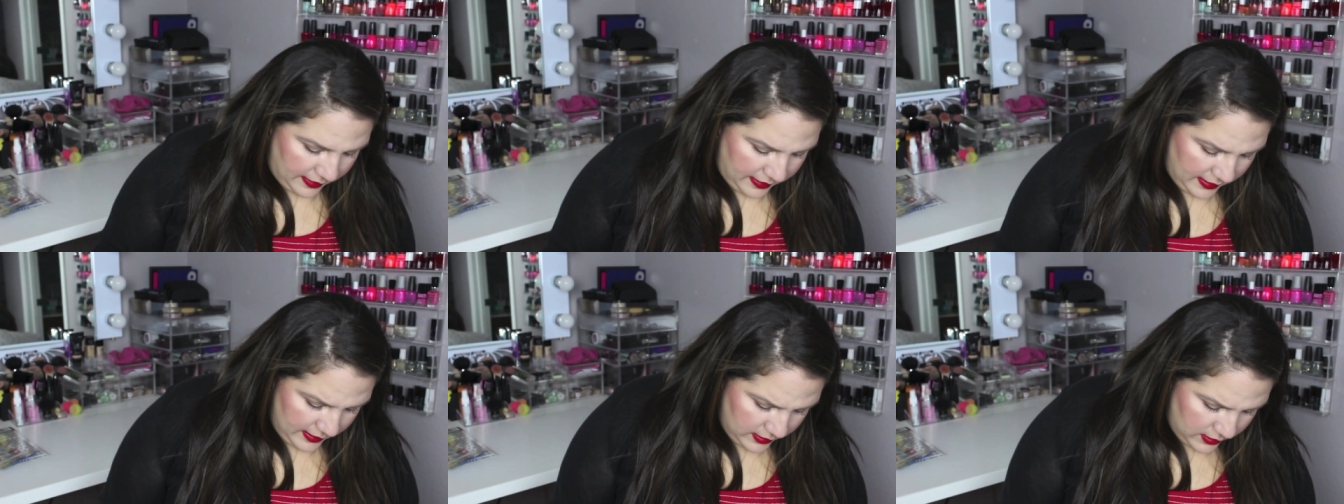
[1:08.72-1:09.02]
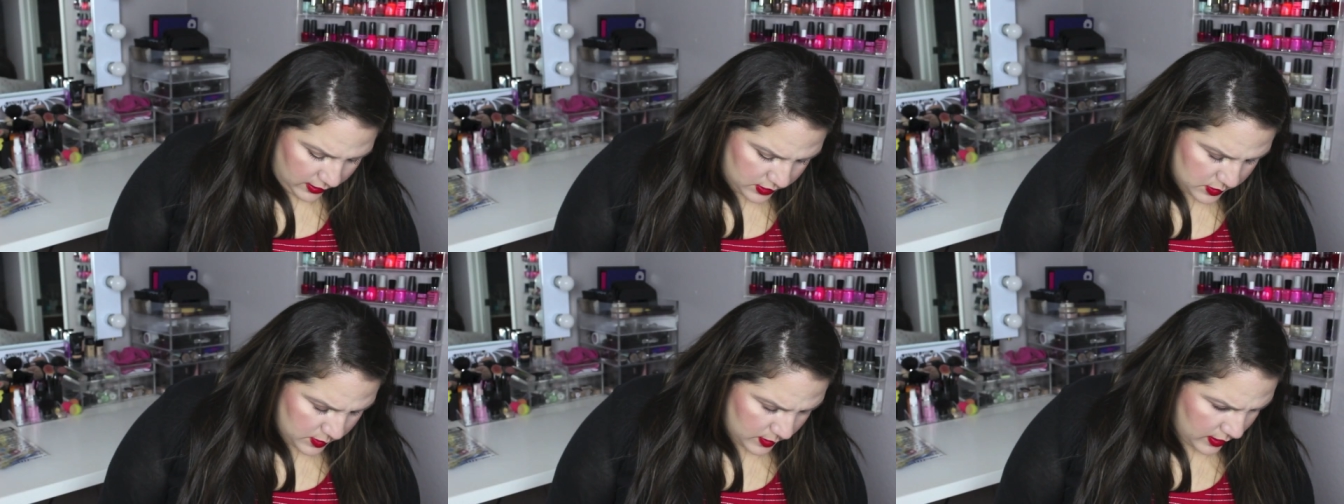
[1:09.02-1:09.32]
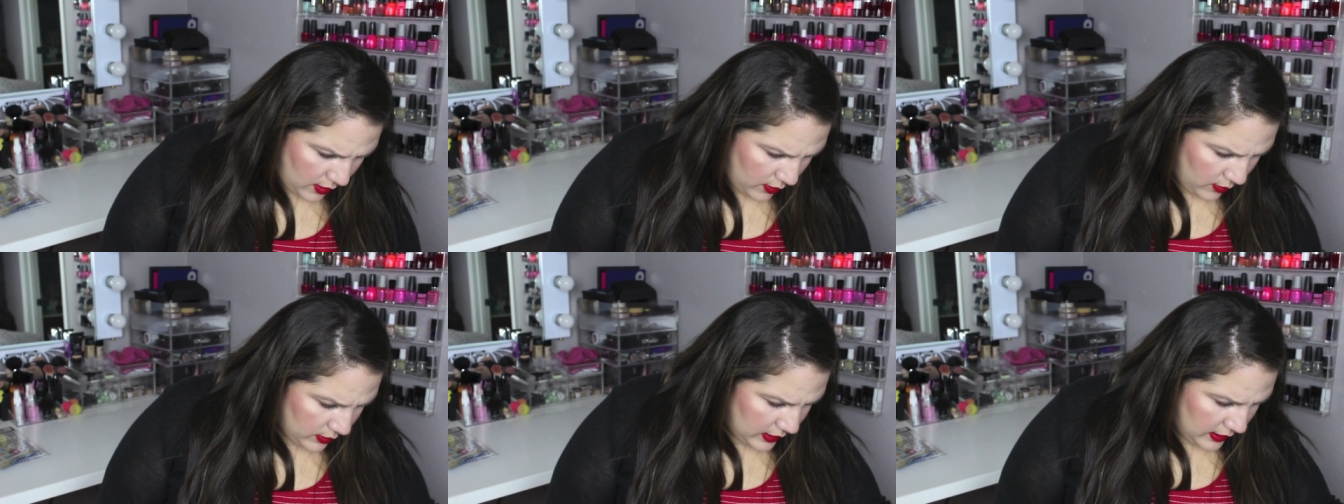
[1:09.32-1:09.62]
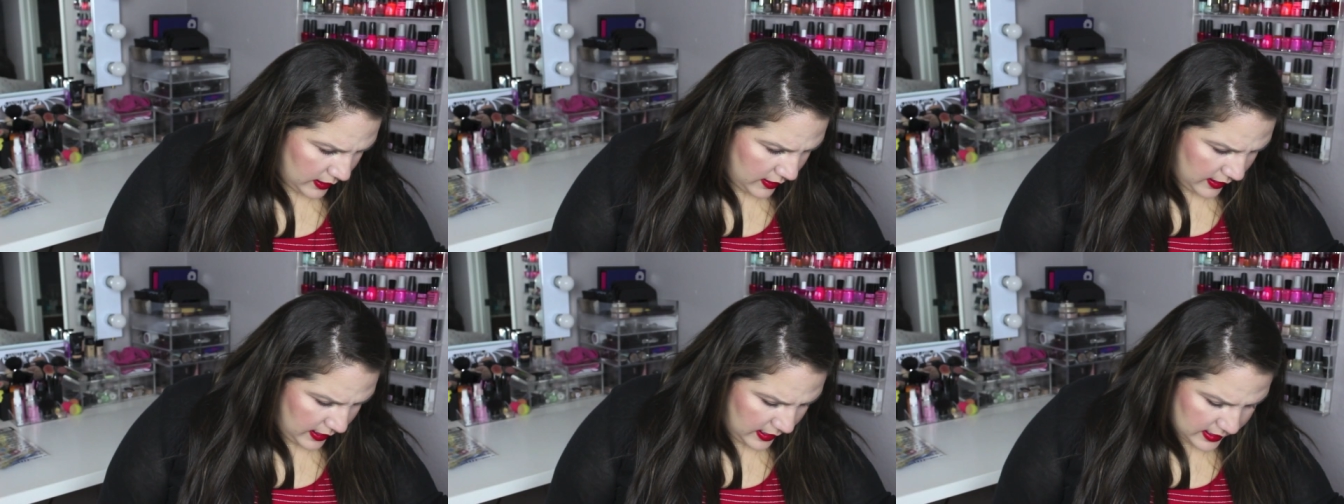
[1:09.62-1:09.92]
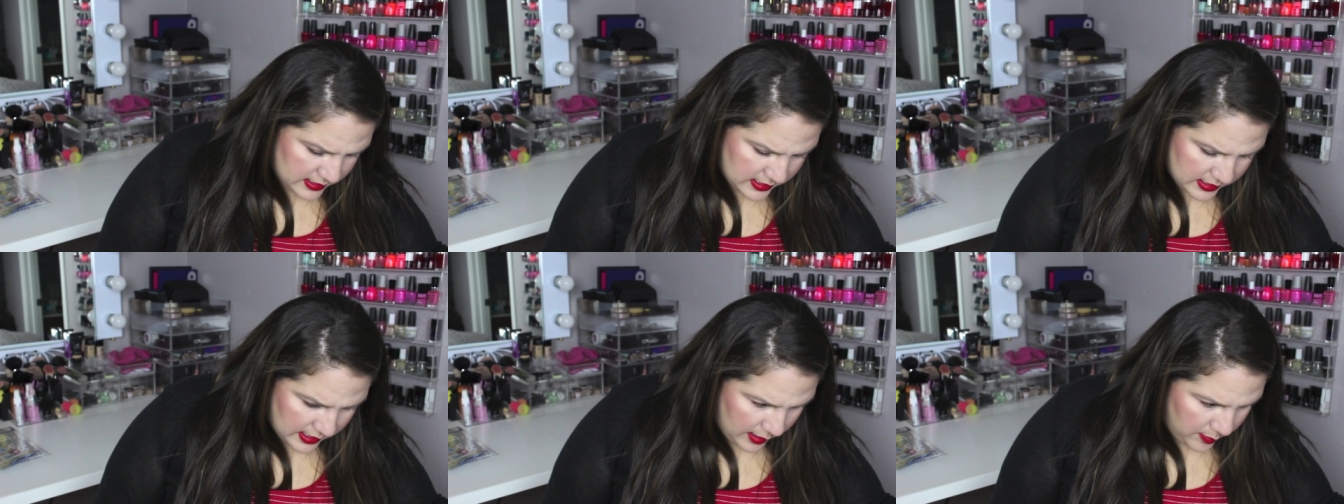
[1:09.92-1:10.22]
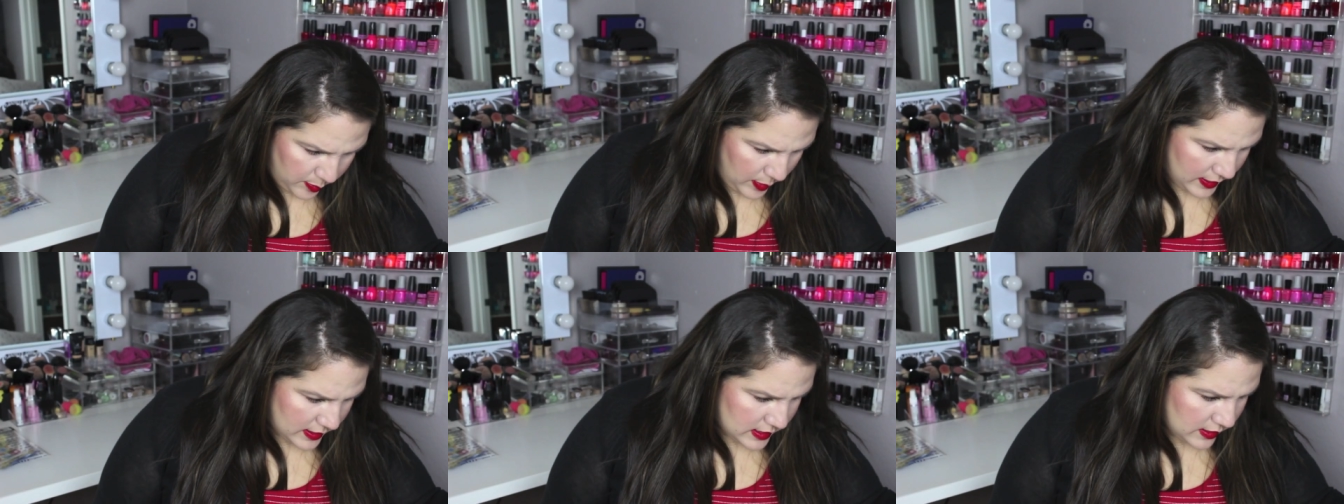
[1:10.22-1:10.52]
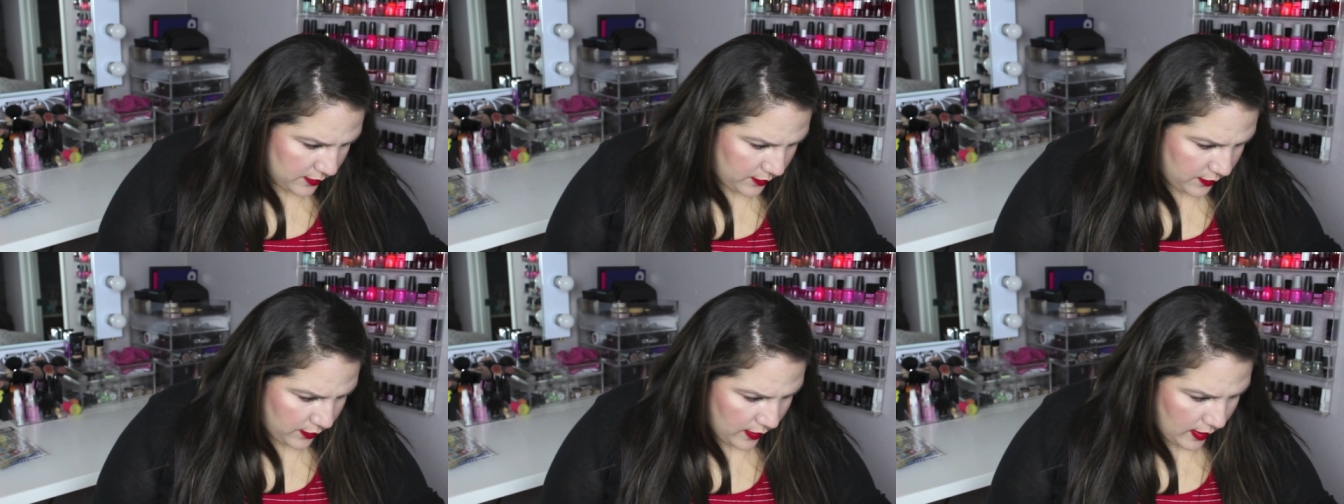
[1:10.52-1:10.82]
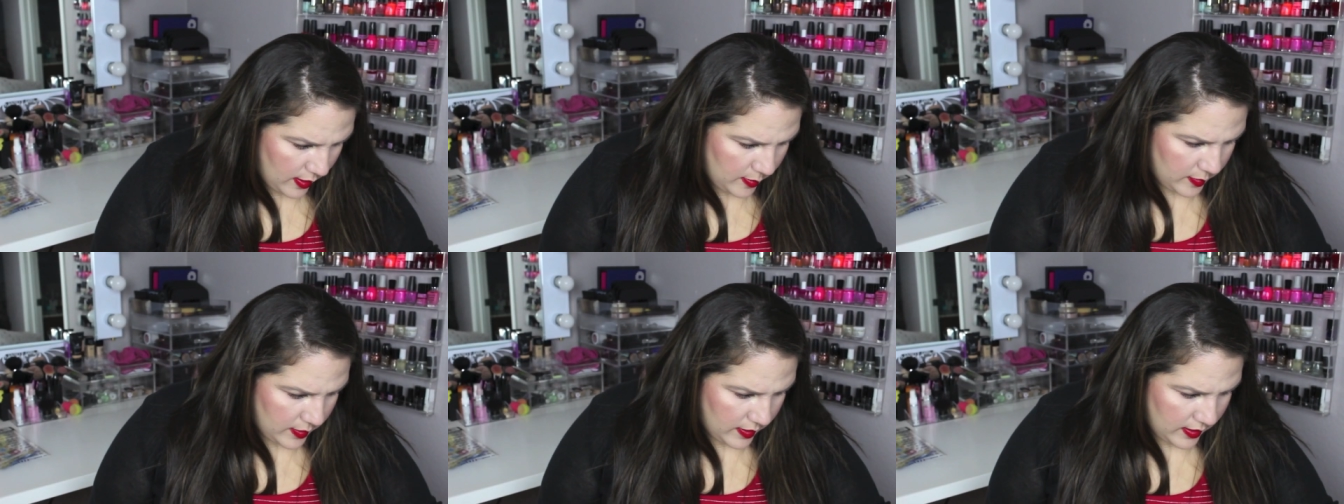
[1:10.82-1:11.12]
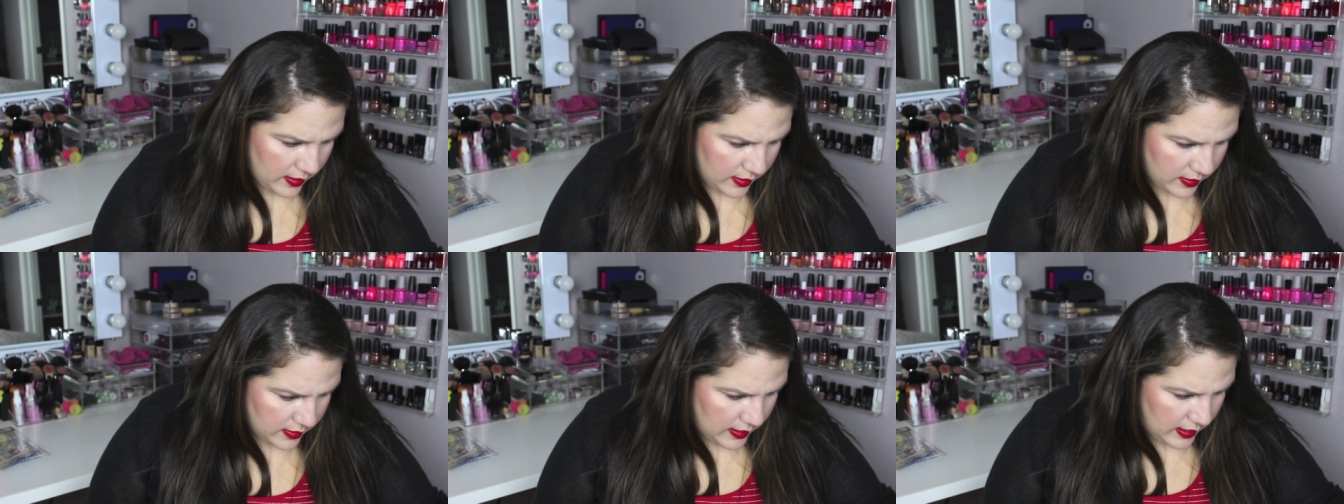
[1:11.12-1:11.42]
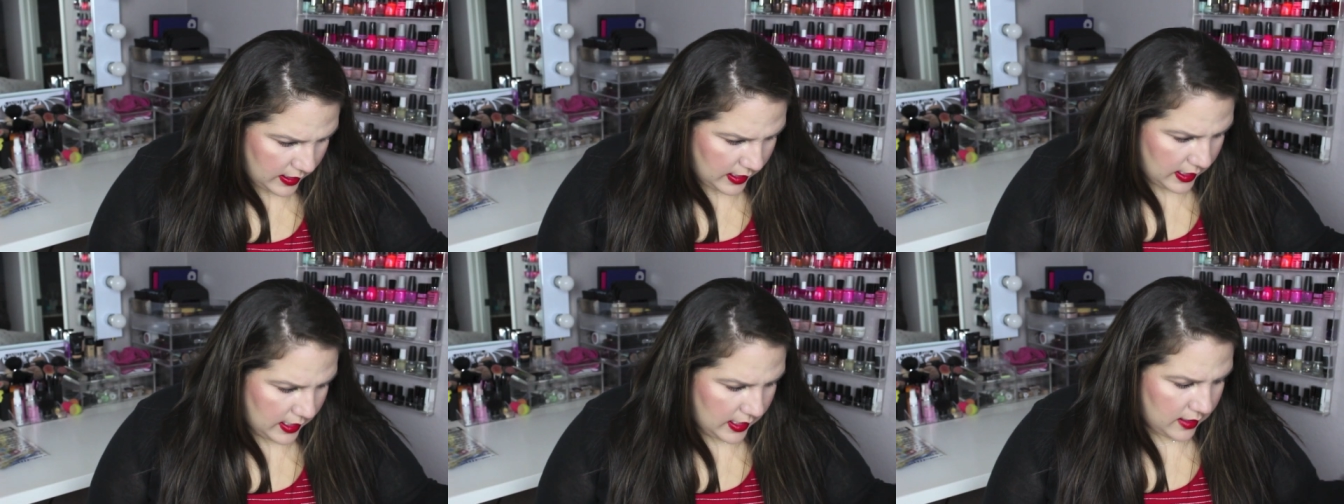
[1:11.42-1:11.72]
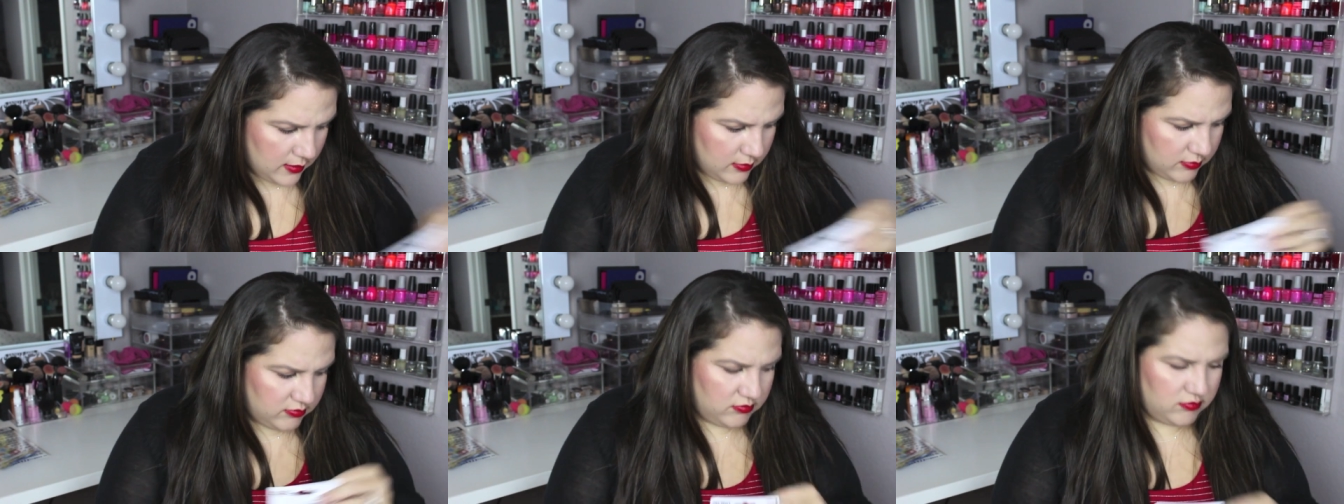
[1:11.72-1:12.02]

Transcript: I think those were the only things that I picked up from the